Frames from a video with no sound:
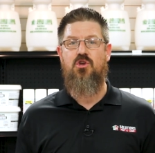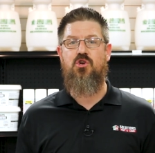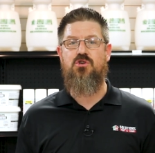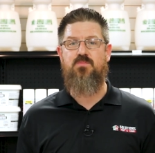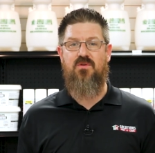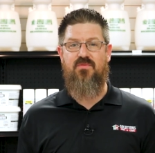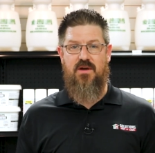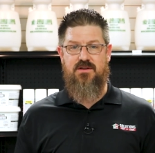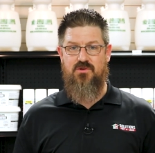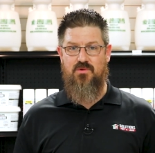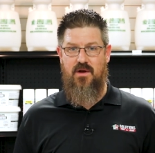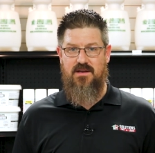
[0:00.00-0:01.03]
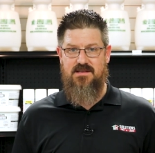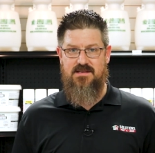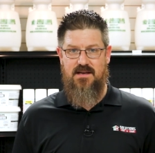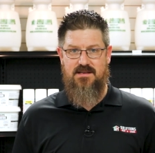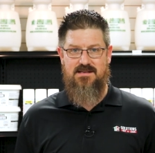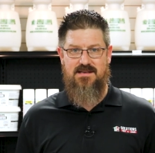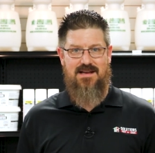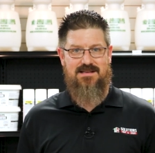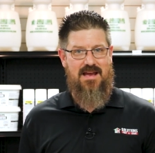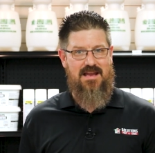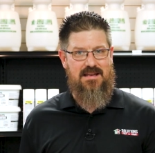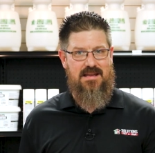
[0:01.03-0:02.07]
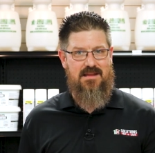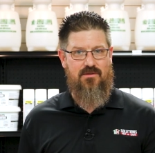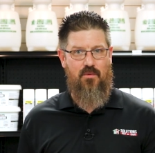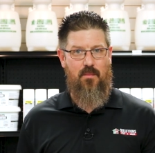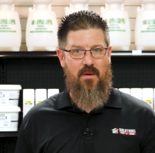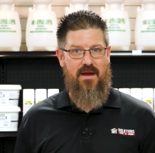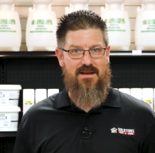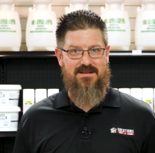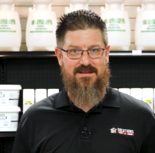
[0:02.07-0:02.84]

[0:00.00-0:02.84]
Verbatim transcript: use professional-grade insecticides, and lethal bait.